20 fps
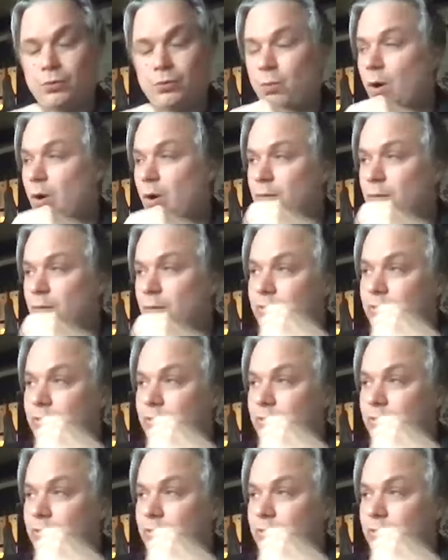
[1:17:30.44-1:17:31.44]
Just won't
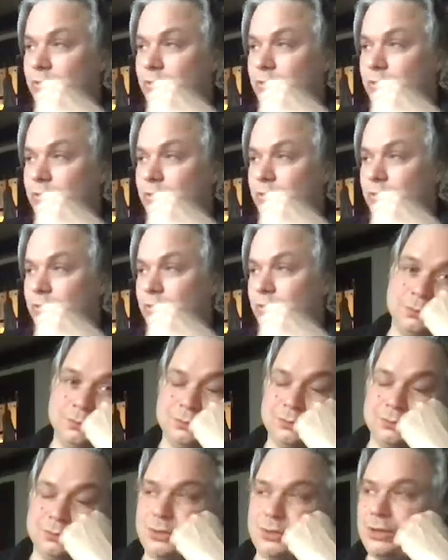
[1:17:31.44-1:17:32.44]
stay in tune.
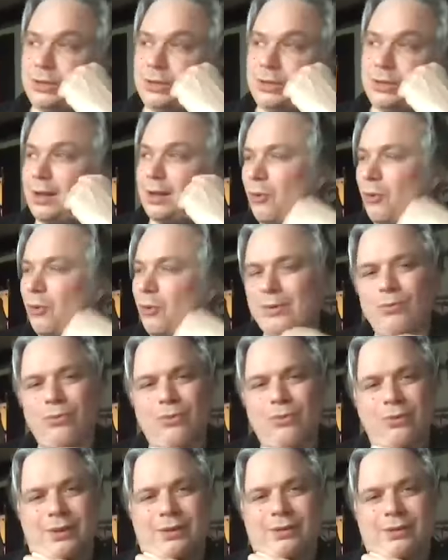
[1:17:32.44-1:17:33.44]

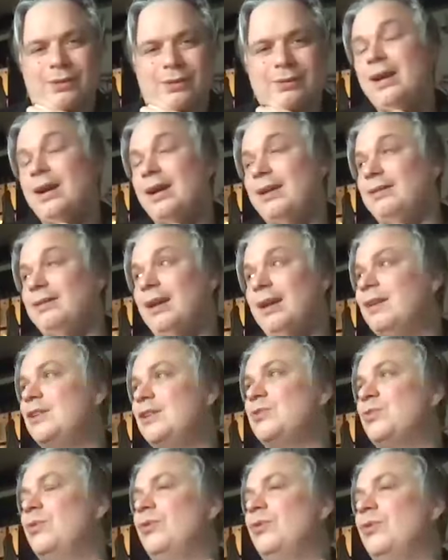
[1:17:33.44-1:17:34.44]
But
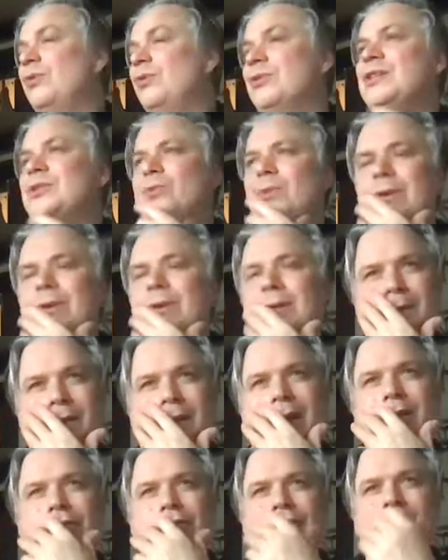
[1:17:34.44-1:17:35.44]
yeah, it's one of those things
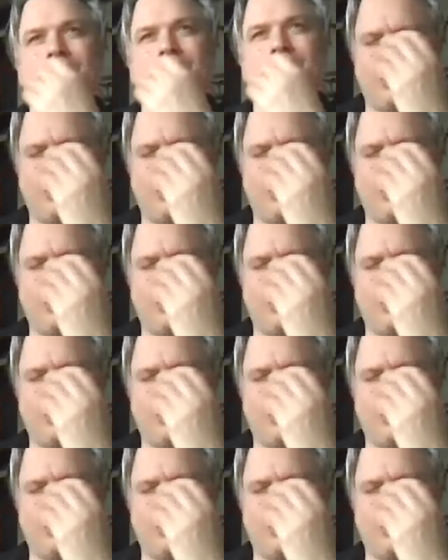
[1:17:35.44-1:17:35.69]
where you're like